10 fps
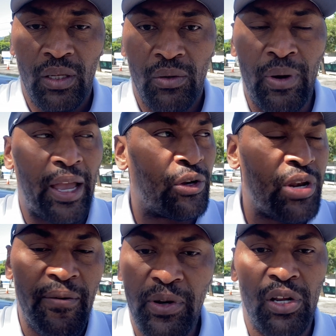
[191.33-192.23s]
right? You
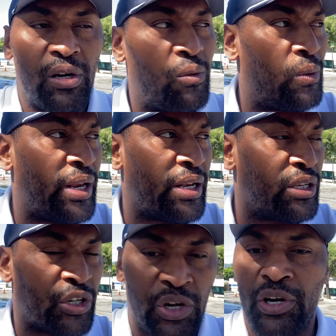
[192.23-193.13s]
never know
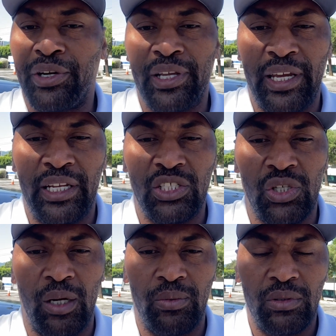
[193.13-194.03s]
when you're going to get in
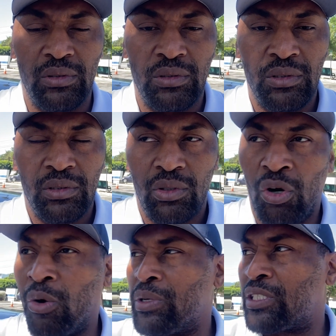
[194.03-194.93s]
trouble
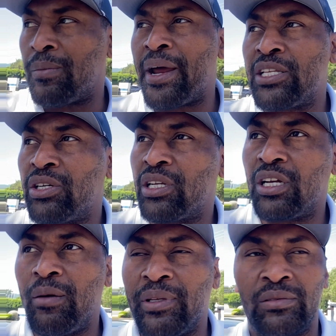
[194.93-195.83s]
or when somebody's going to
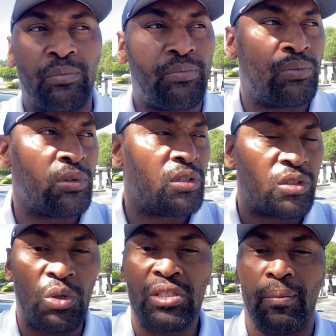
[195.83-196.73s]
come and
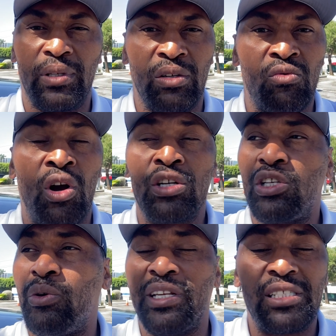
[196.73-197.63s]
do something wrong to
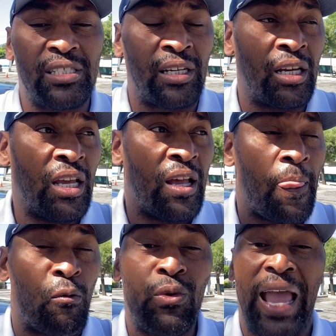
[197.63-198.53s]
you. This is the
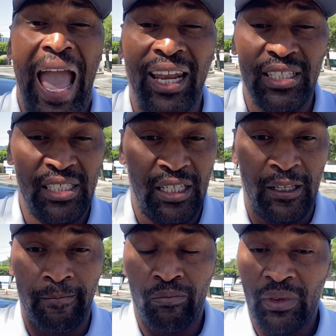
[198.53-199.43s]

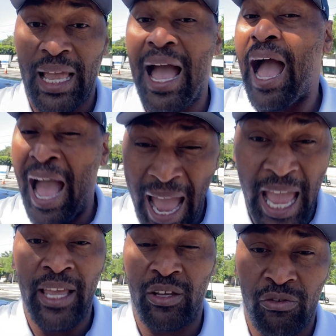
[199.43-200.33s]
reality that
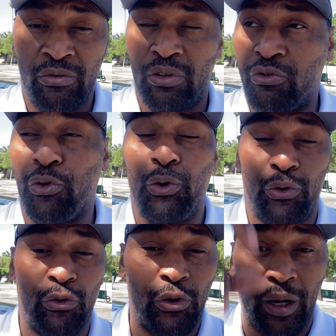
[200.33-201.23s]
I
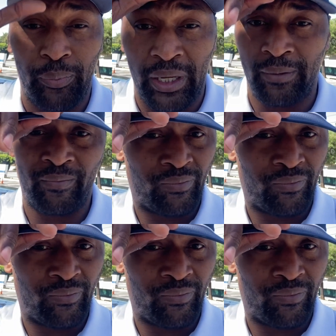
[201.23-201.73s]
grew up in.